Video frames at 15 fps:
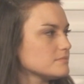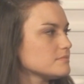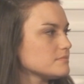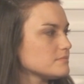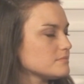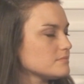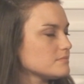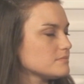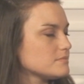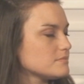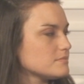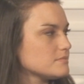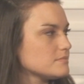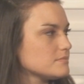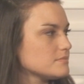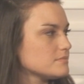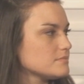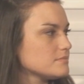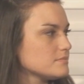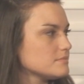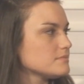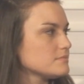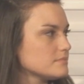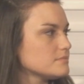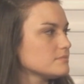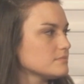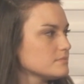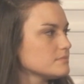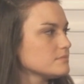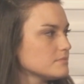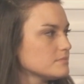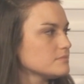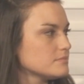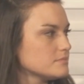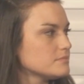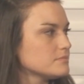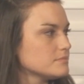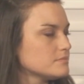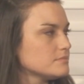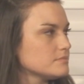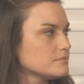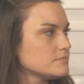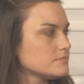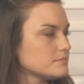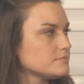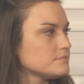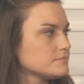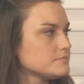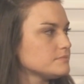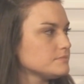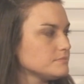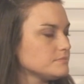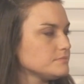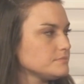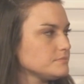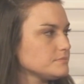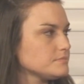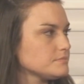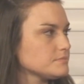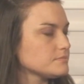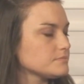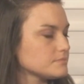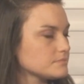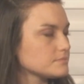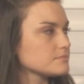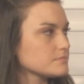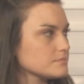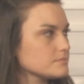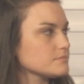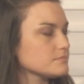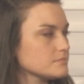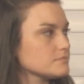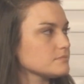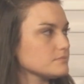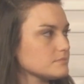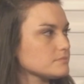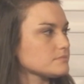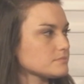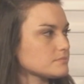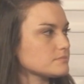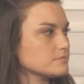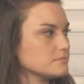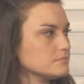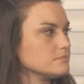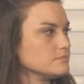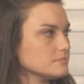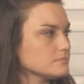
No words are spoken by the person on screen.